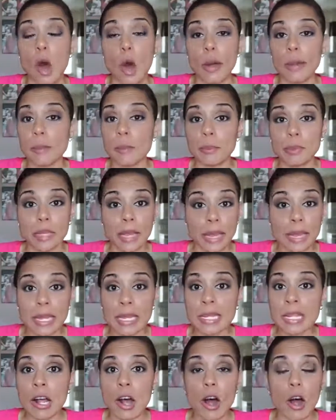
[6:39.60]
on
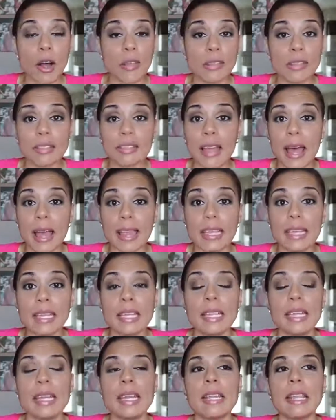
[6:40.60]
plan, on the
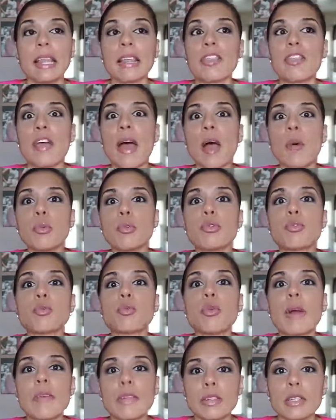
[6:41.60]
diet, like that was
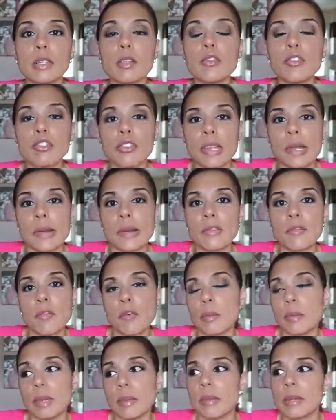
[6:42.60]
revolutionary
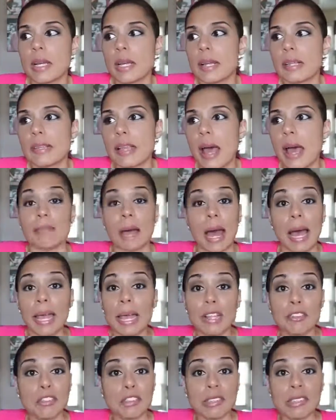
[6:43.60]
for me because I
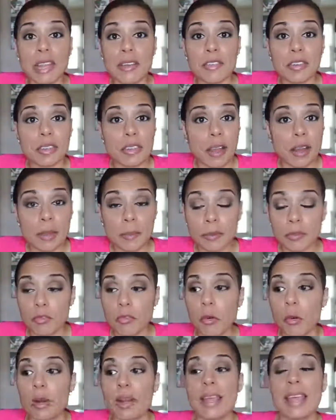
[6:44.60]
had just never done it
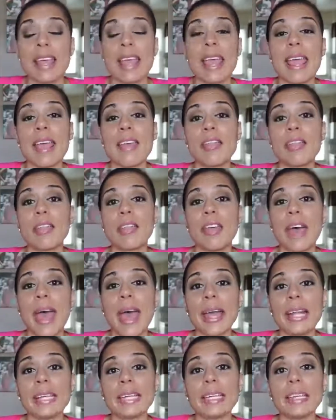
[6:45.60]
before. And
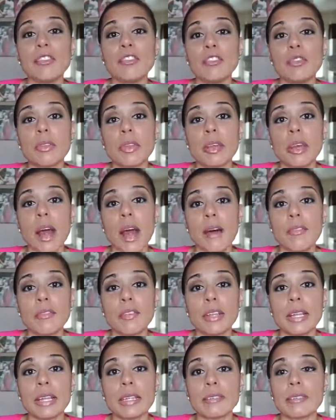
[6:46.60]
that gives you the
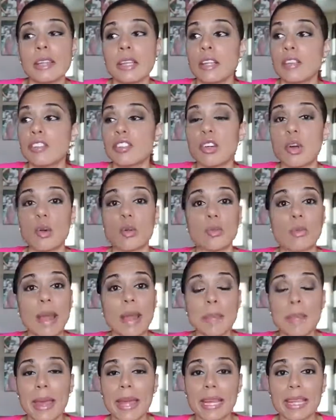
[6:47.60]
confidence to go
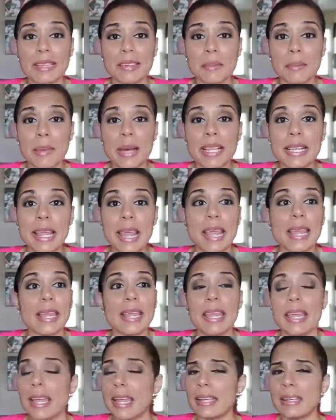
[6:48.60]
right back into
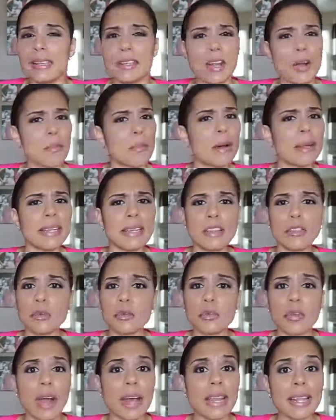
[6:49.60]
Monday. And you know, Monday
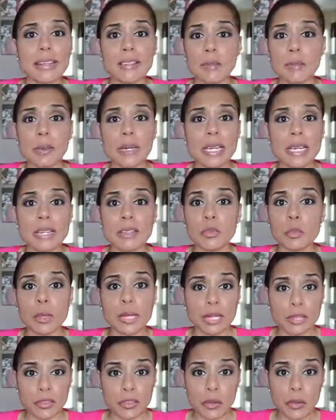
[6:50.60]
through Friday is a breeze.
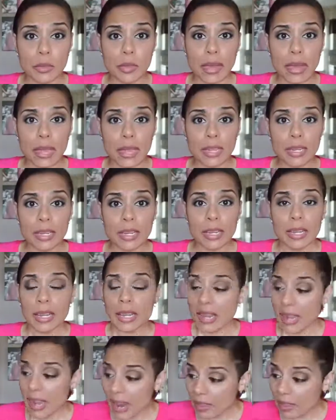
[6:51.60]
We can do that.
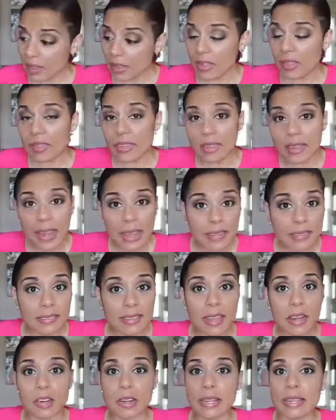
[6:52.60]
And then the next
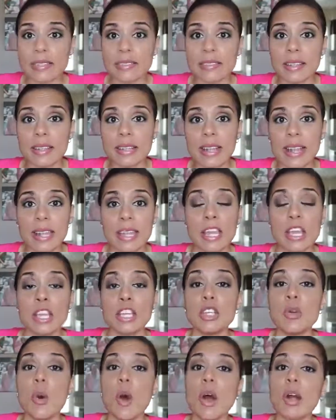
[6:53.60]
Saturday and Sunday,
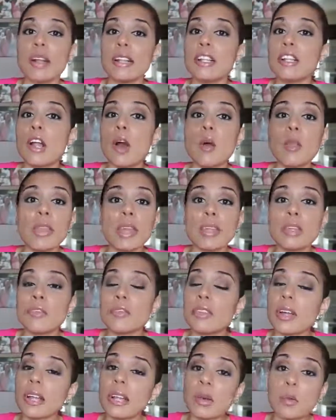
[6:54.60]
you already know that
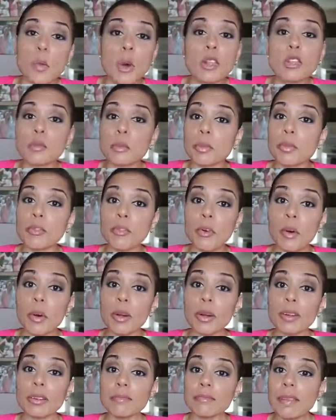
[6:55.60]
you've done it once
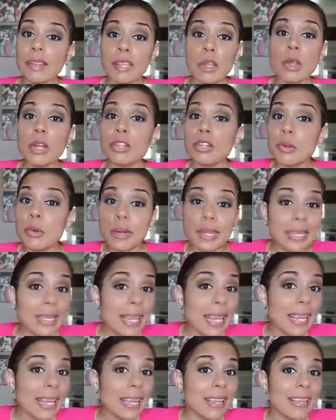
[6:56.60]
before and you can do it
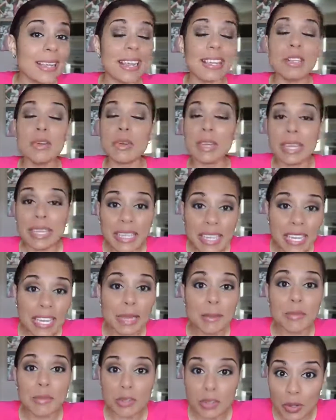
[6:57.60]
again and you can
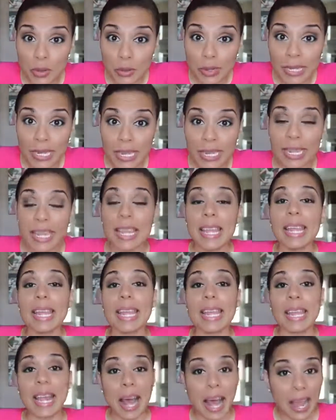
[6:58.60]
keep doing it.
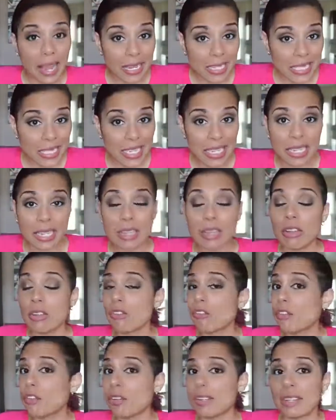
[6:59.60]
And I did it
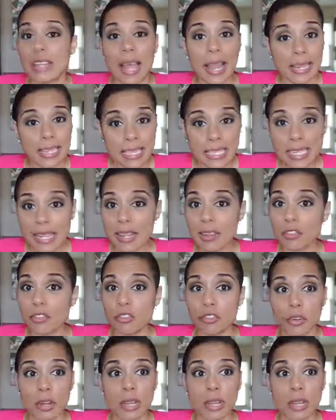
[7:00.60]
for 90 days